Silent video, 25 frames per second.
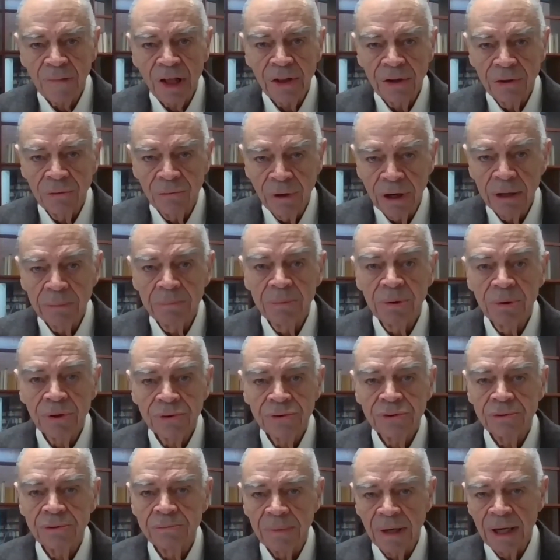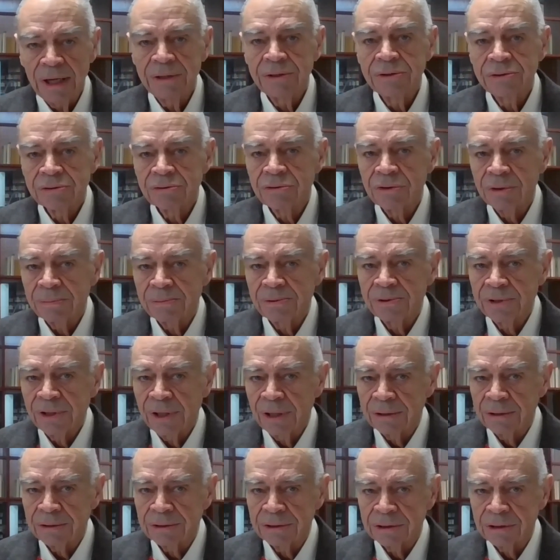the rare books and manuscripts
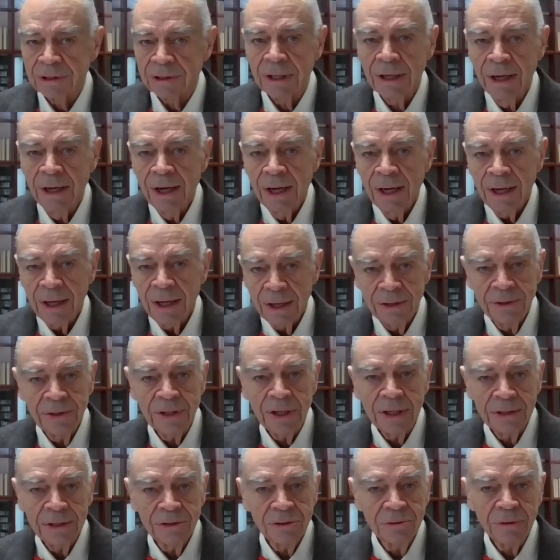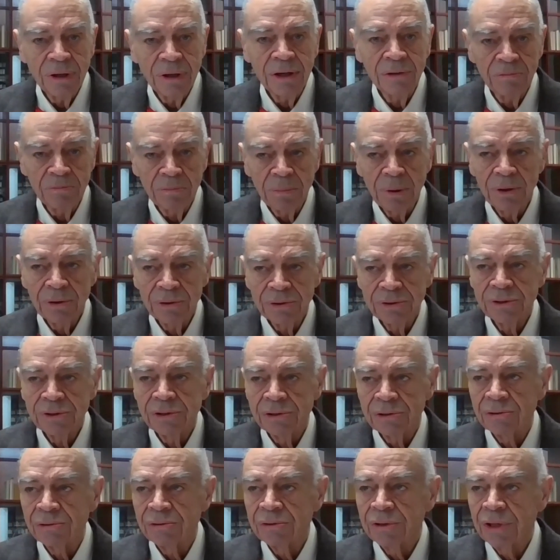section, and they do have
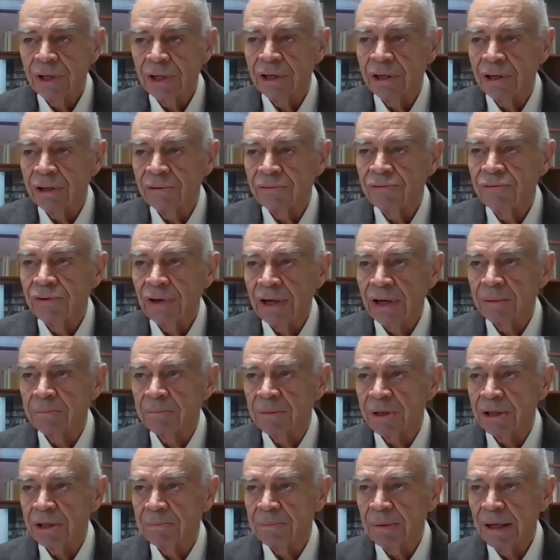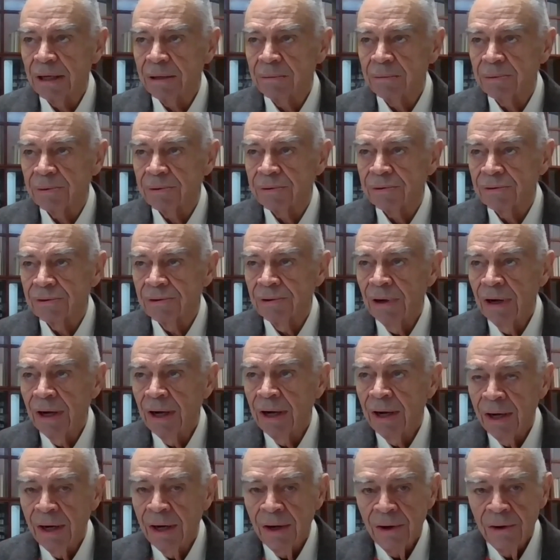personal family papers.
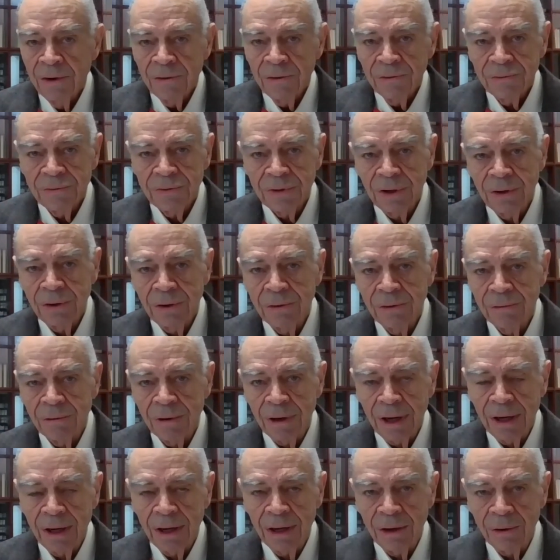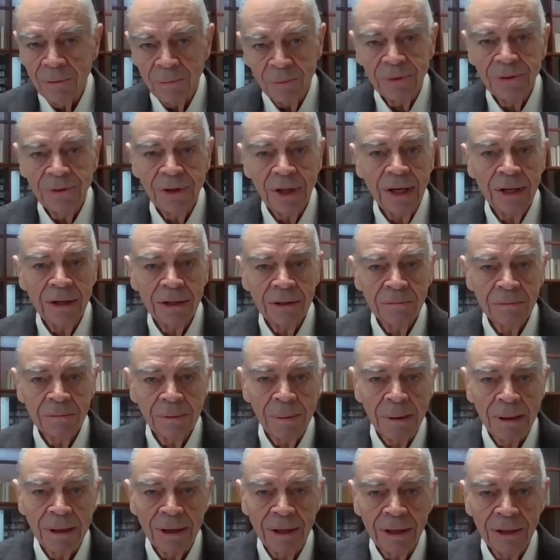So with that in
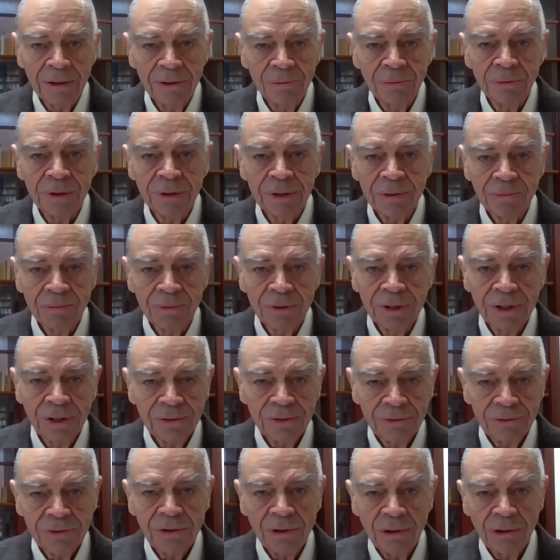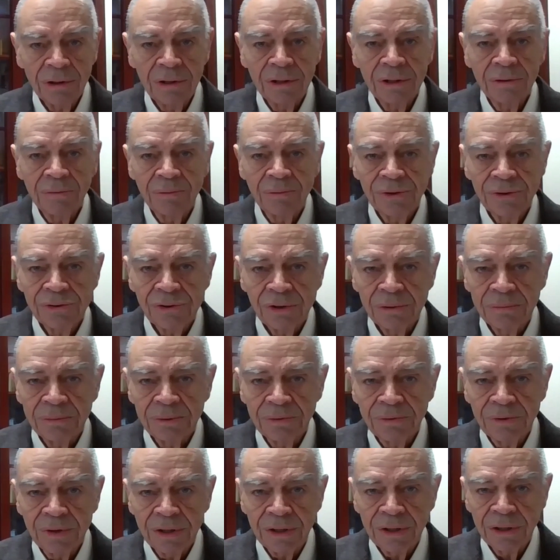mind, we'll get started with some
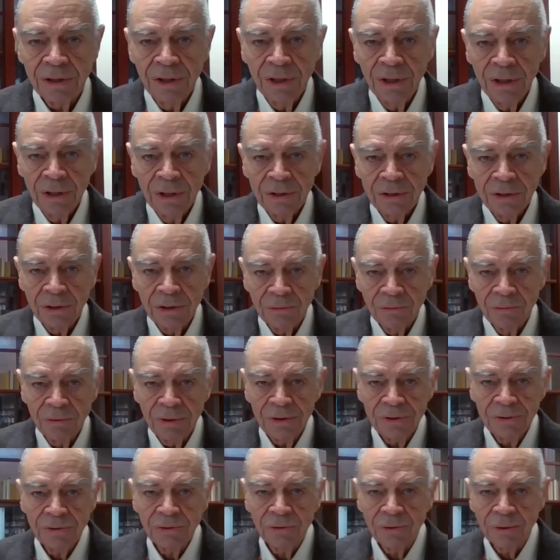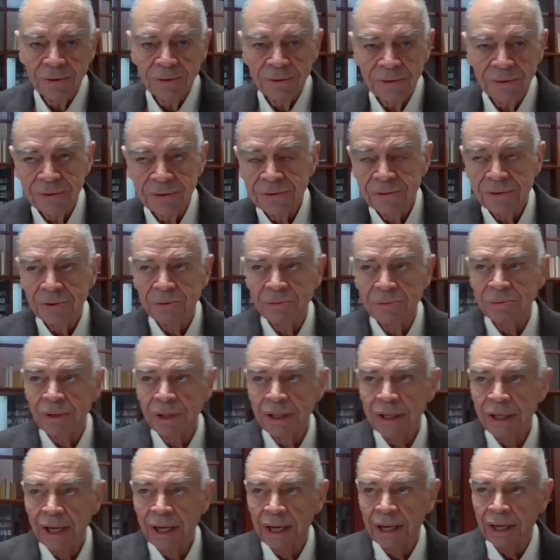of the resources that
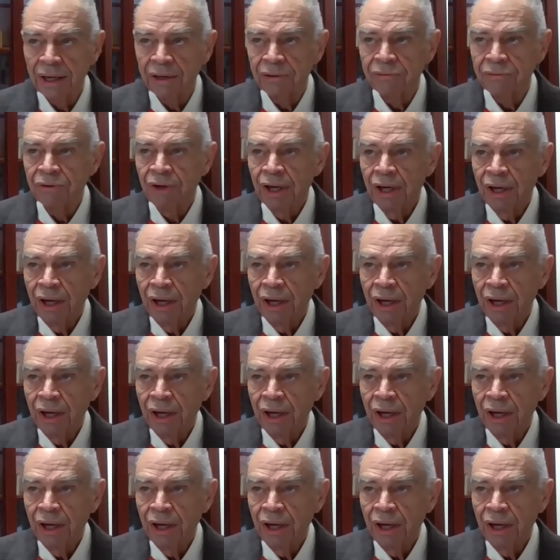we have.